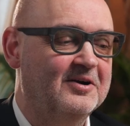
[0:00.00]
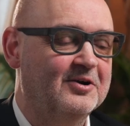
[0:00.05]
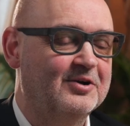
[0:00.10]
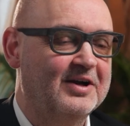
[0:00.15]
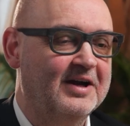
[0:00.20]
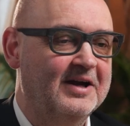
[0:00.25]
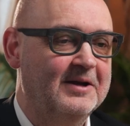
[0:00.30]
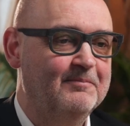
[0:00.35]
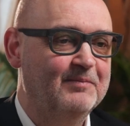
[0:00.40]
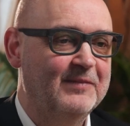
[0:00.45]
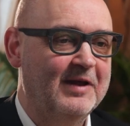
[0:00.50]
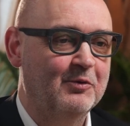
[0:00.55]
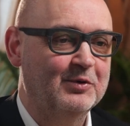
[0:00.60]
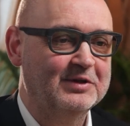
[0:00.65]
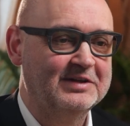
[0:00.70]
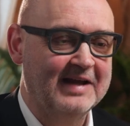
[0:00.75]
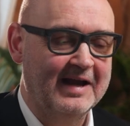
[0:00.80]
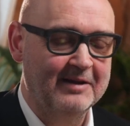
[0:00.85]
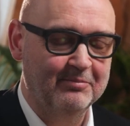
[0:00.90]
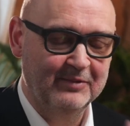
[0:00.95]
Okay, and
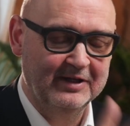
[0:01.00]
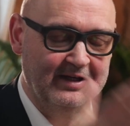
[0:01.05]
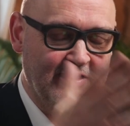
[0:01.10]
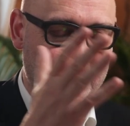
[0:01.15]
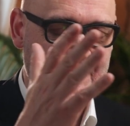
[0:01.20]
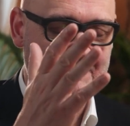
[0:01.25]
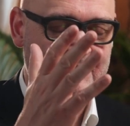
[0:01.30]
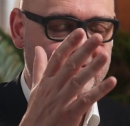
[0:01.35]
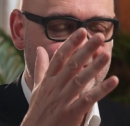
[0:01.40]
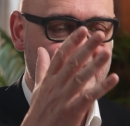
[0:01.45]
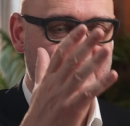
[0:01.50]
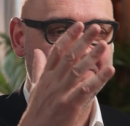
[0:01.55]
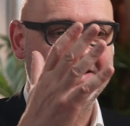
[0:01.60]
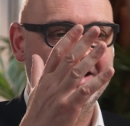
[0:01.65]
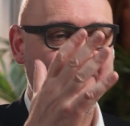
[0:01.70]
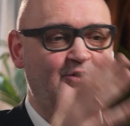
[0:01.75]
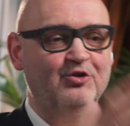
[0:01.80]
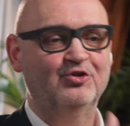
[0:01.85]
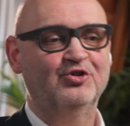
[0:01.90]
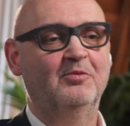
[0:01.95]
with that, Michał,
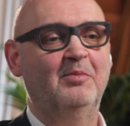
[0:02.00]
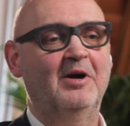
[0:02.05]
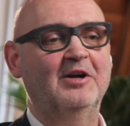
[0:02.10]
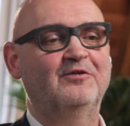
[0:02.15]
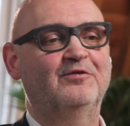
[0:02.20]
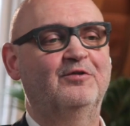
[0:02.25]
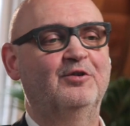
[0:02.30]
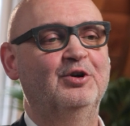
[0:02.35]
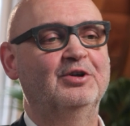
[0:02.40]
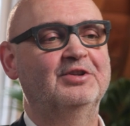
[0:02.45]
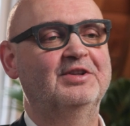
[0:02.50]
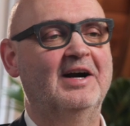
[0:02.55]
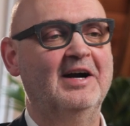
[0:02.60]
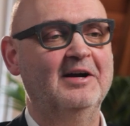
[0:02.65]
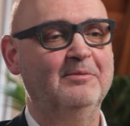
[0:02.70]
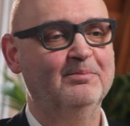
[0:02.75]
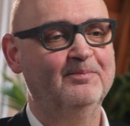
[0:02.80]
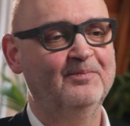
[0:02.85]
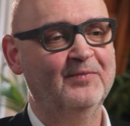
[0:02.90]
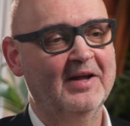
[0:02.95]
thank you so much for your
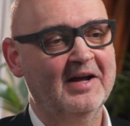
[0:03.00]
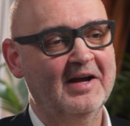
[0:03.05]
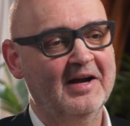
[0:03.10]
time.